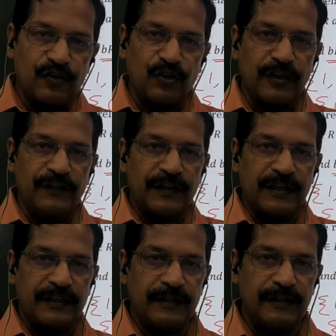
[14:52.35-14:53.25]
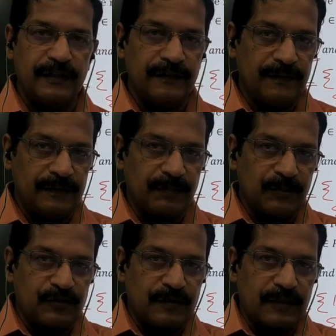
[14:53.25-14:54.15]
So the
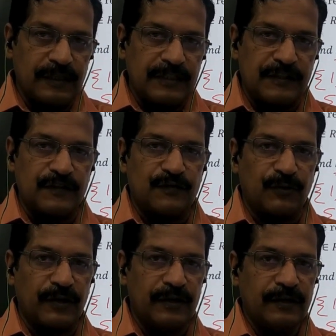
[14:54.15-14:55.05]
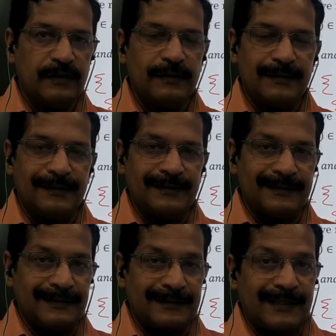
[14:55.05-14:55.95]
post conditions for
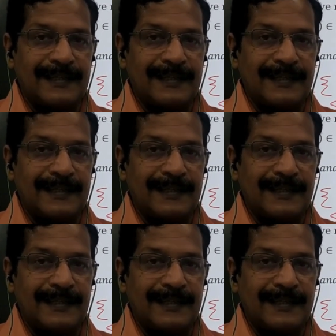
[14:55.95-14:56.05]
the